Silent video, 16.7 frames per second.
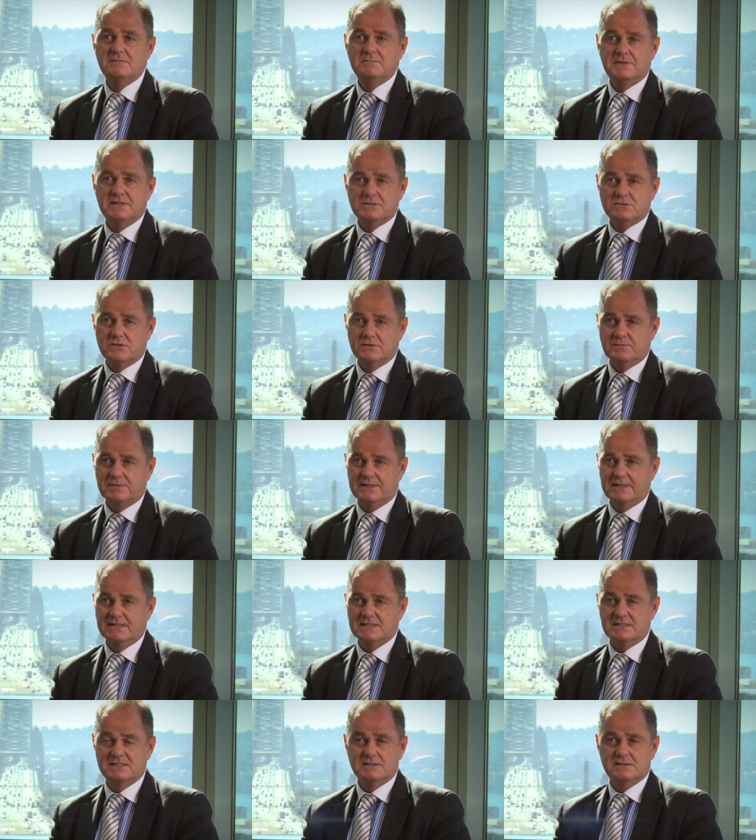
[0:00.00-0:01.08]

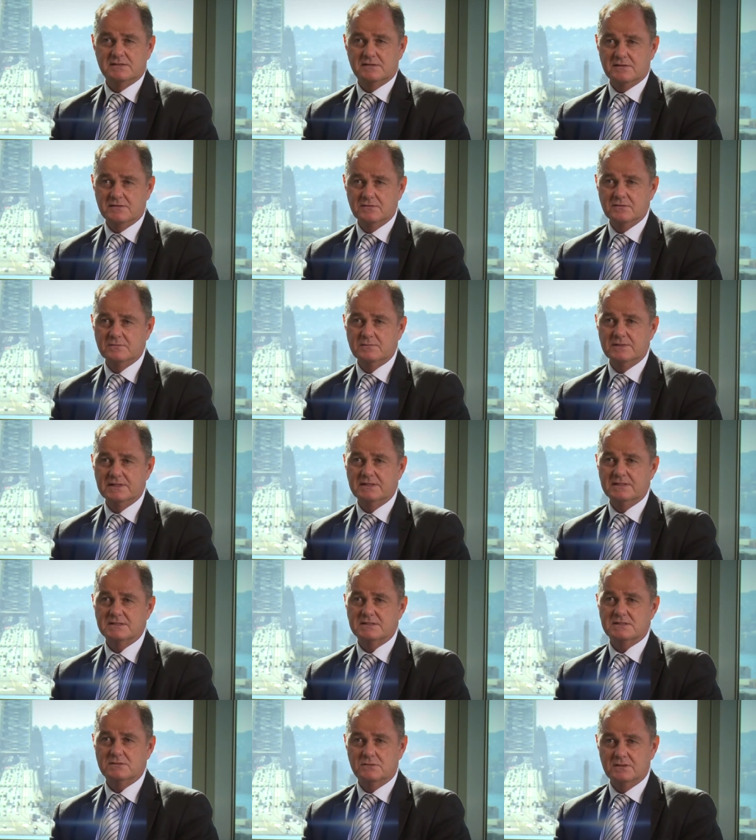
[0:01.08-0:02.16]
Petrobras is the third
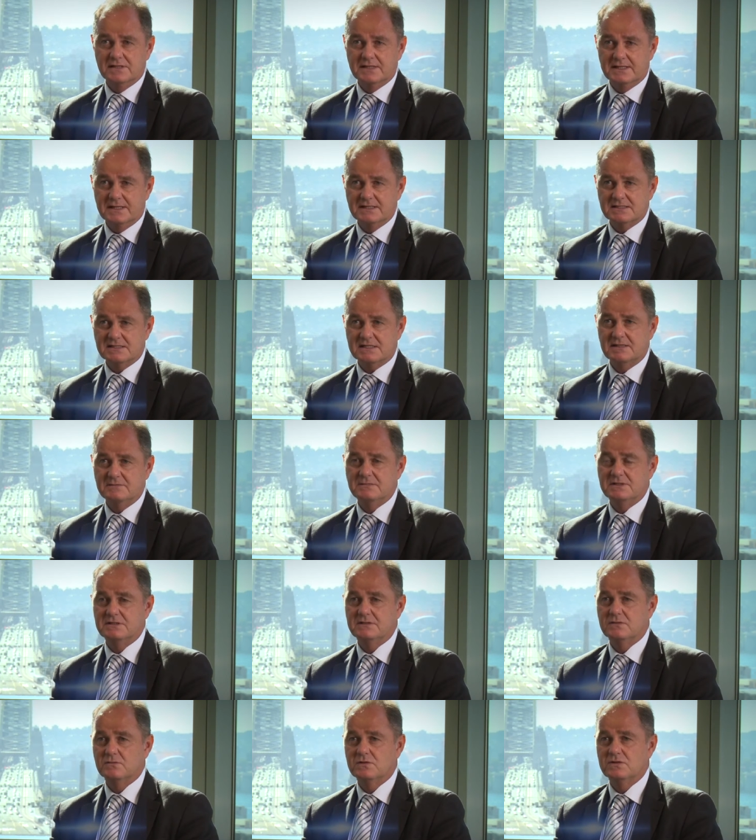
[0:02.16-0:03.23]
biggest oil and gas company
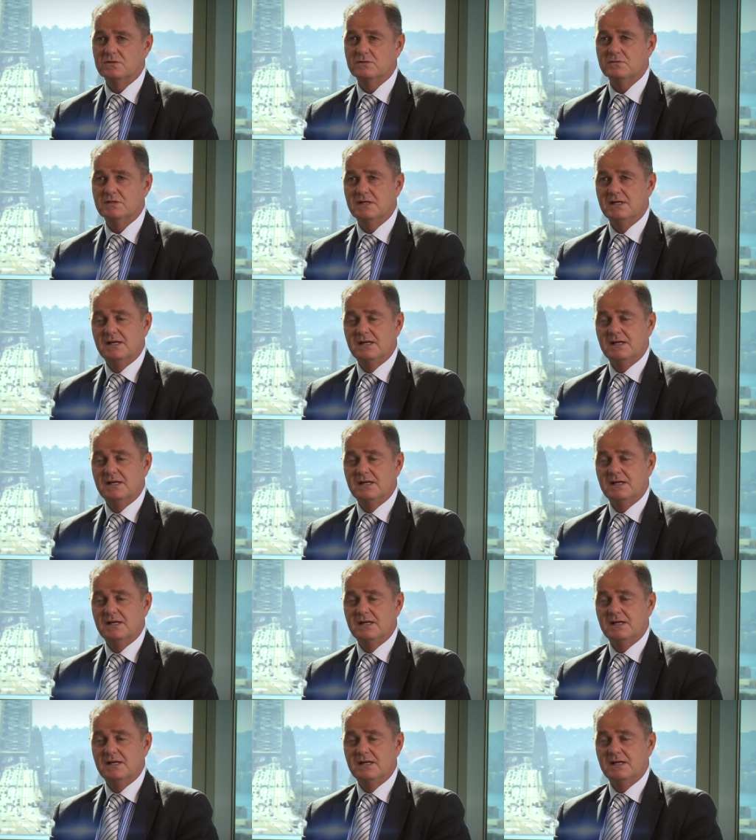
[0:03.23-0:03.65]
in the world,